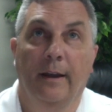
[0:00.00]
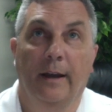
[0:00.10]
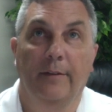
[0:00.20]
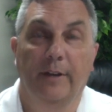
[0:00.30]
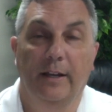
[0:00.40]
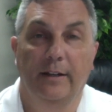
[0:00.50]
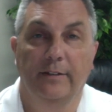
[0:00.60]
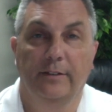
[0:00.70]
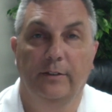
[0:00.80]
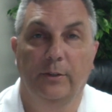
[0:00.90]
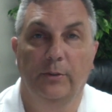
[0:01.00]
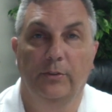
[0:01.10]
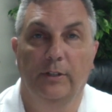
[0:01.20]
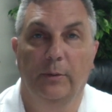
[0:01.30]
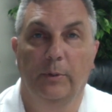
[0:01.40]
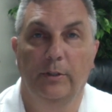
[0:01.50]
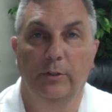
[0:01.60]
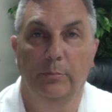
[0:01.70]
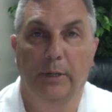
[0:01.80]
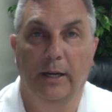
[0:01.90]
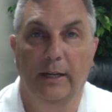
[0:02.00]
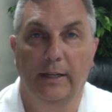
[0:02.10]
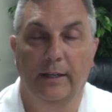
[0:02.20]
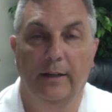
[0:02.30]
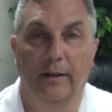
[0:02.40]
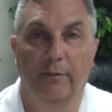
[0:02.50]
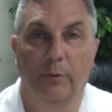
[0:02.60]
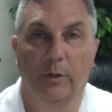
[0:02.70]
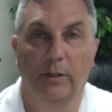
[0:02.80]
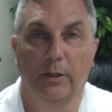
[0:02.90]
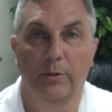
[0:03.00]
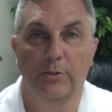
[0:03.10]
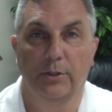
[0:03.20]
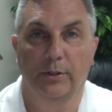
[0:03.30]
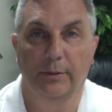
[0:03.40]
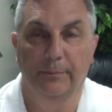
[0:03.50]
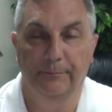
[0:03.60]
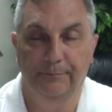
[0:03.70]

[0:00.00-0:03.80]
I've got an institution that when you buy a foreclosure,